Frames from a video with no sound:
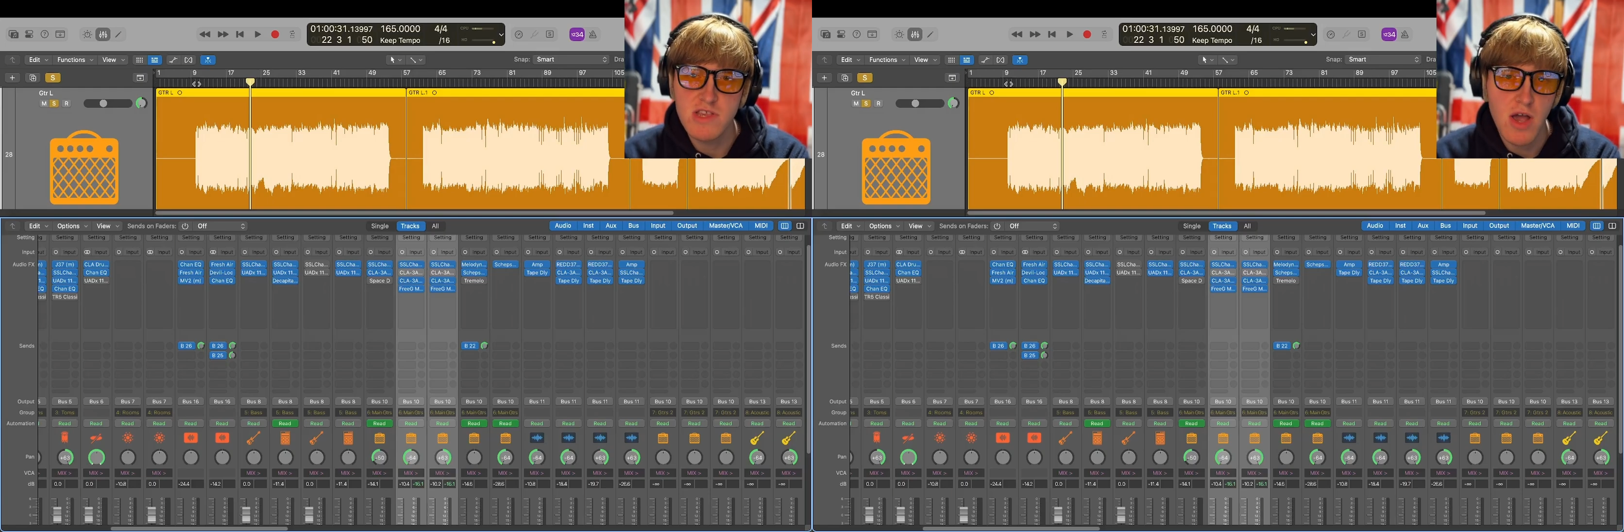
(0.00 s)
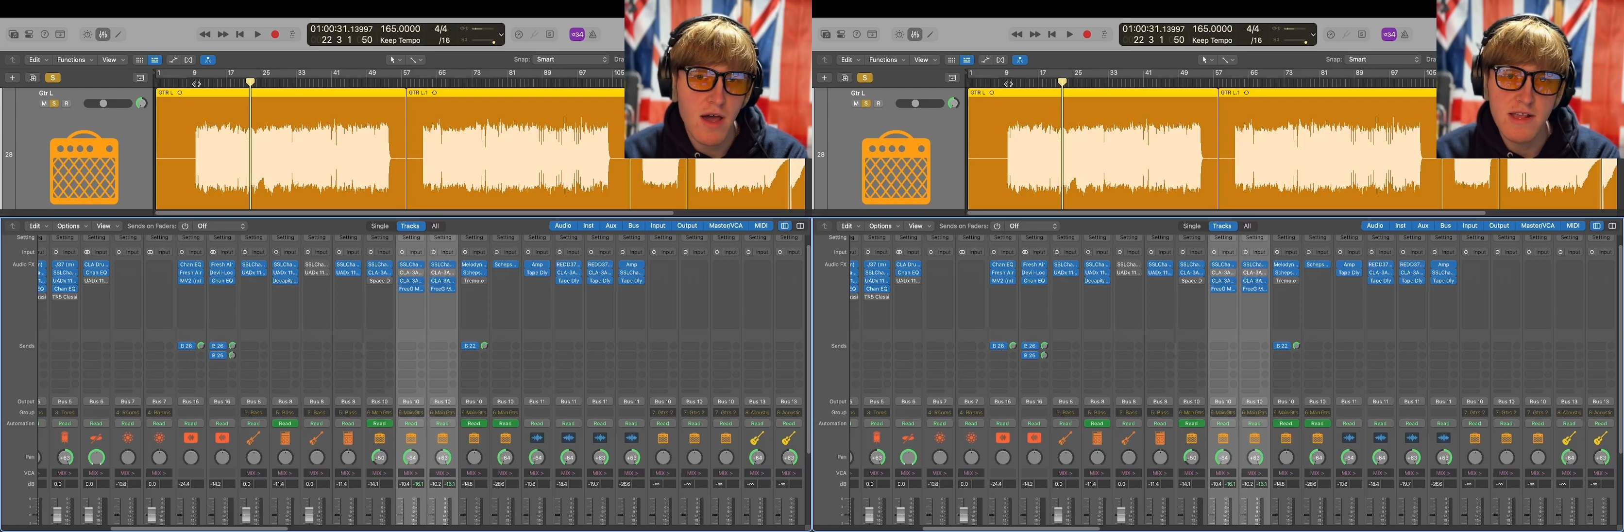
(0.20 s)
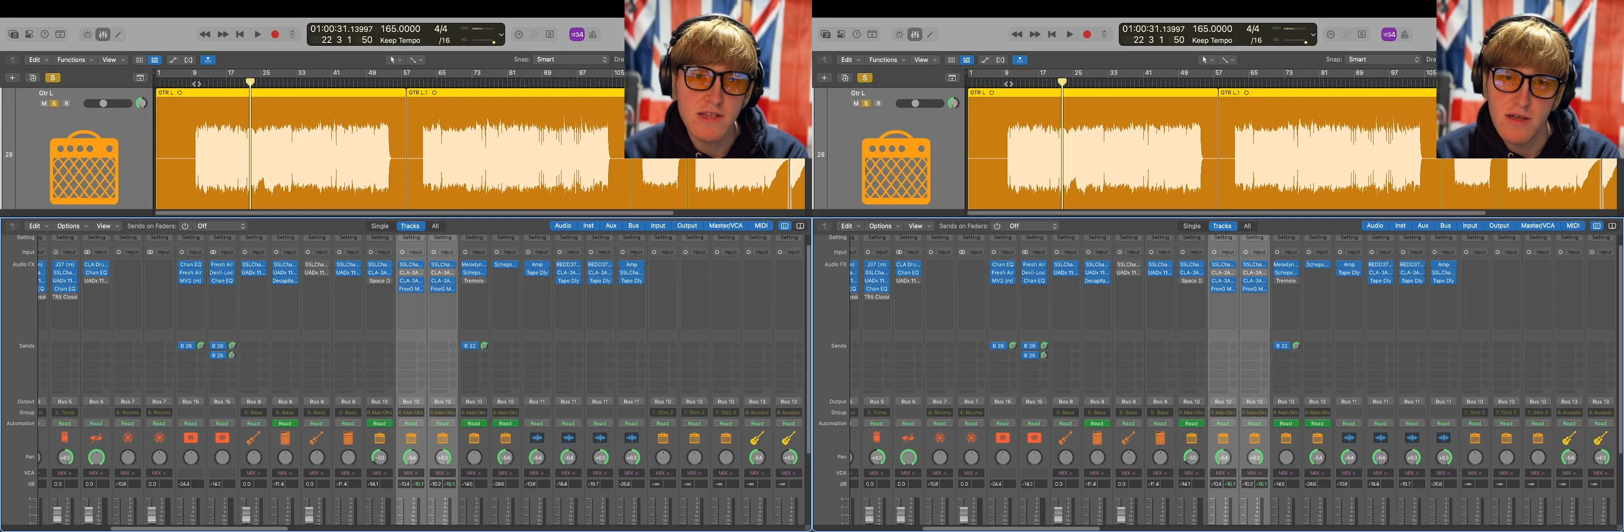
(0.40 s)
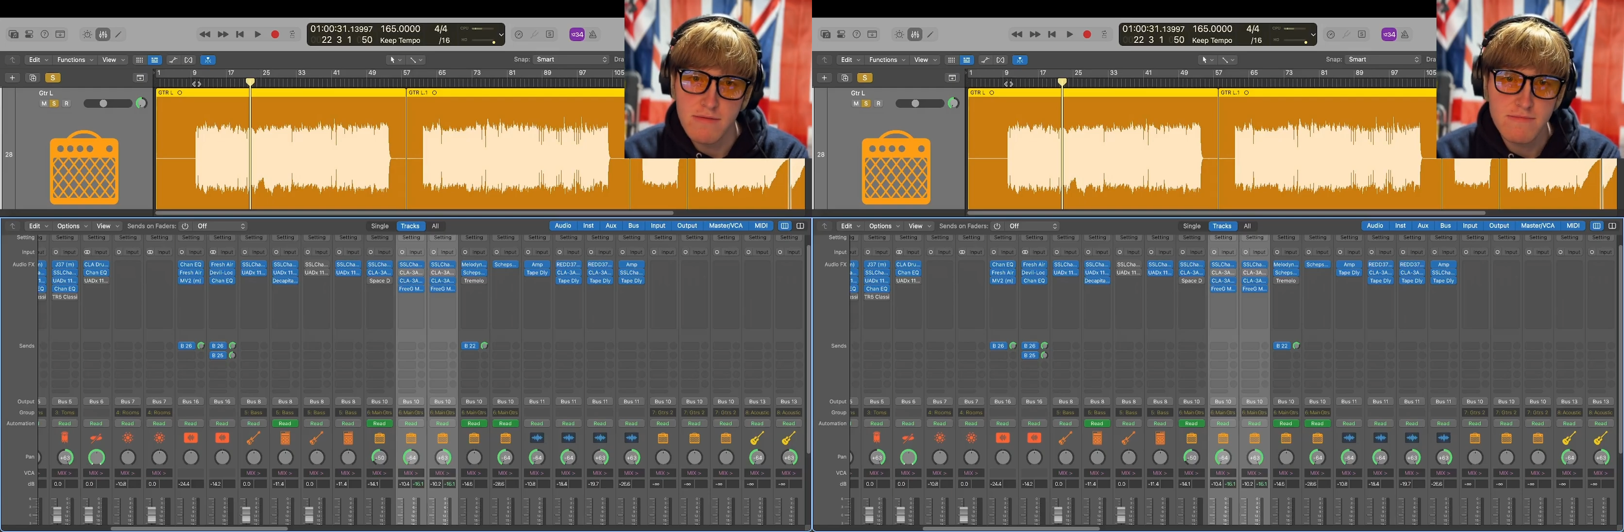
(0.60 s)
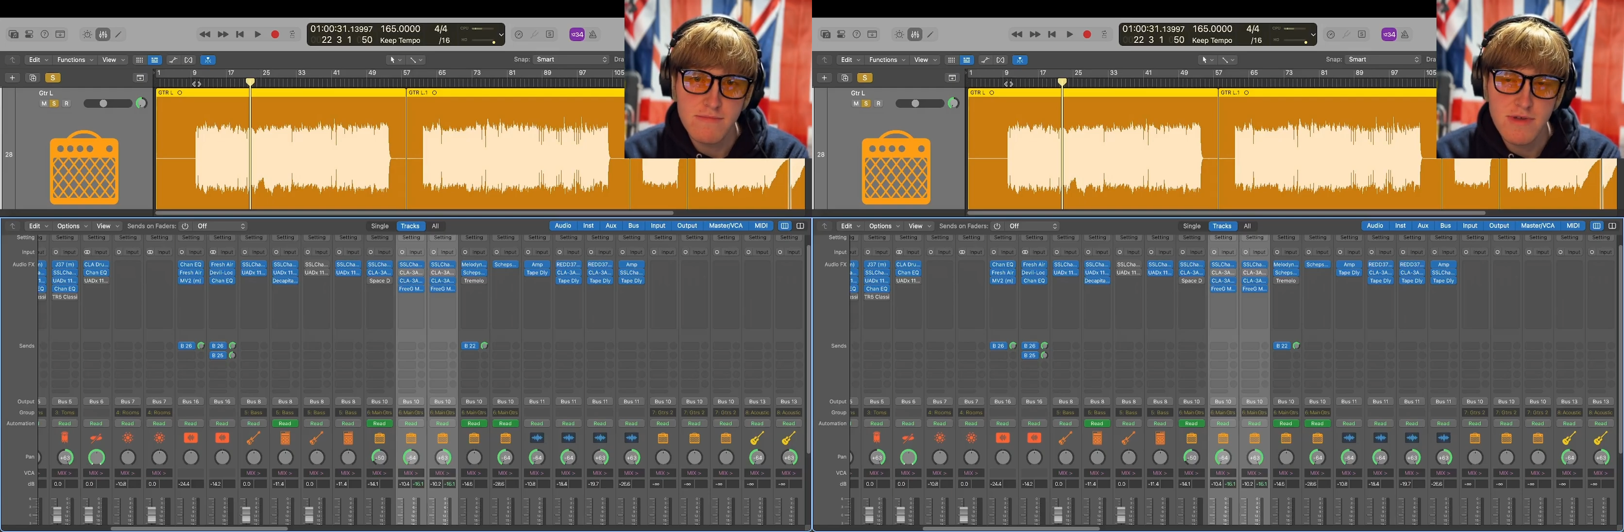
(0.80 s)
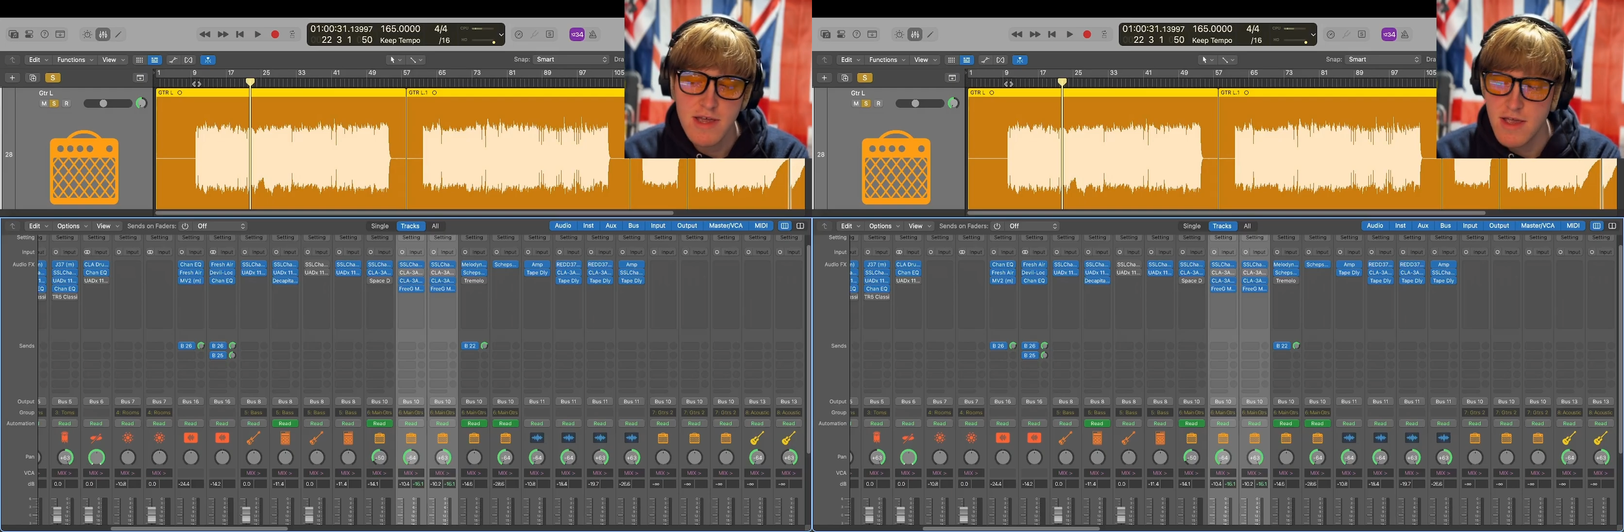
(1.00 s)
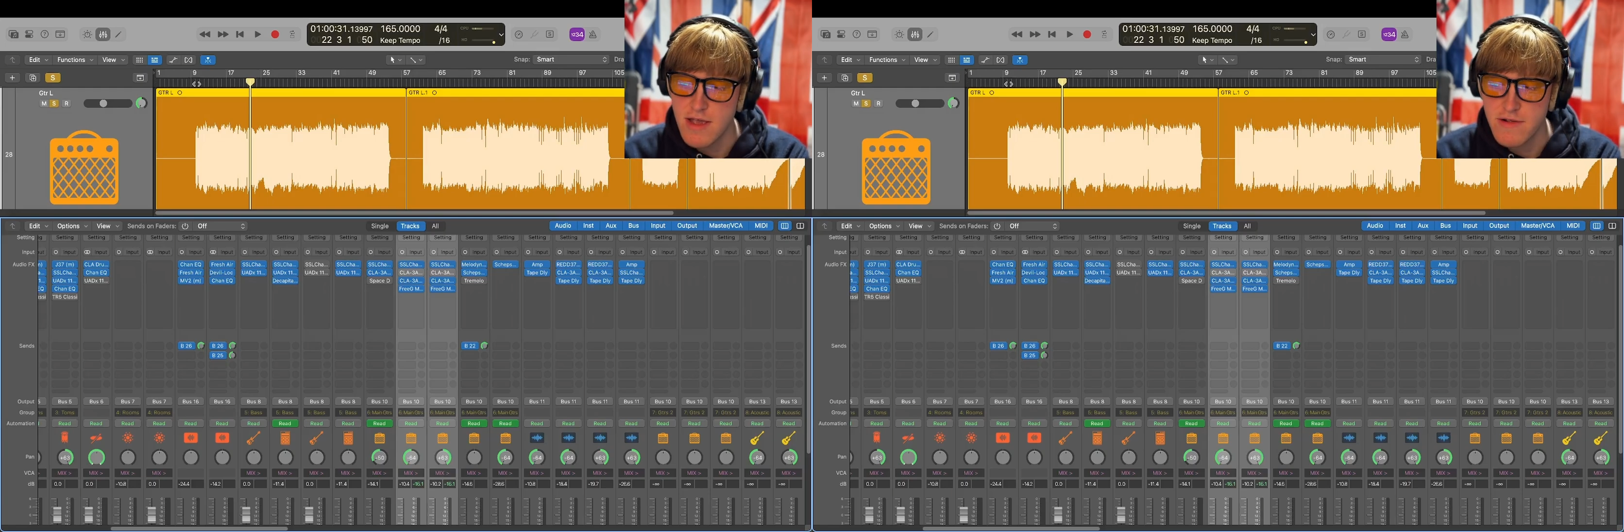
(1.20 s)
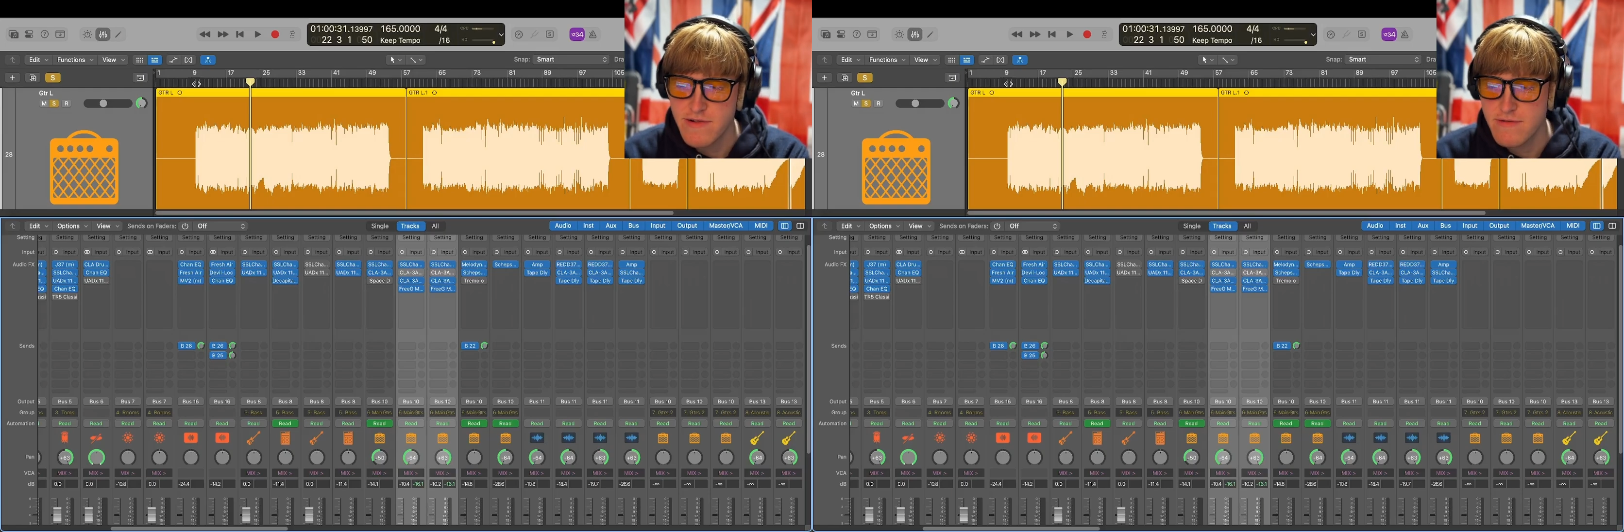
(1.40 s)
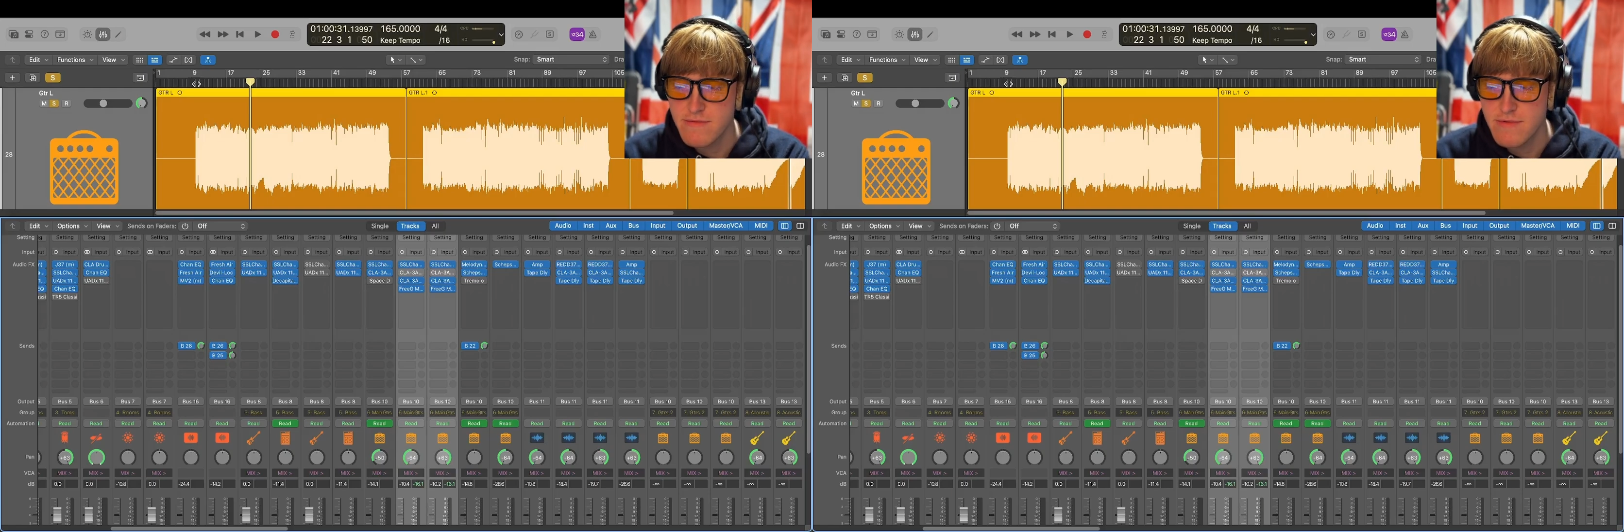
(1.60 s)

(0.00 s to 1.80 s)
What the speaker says: tighter. It's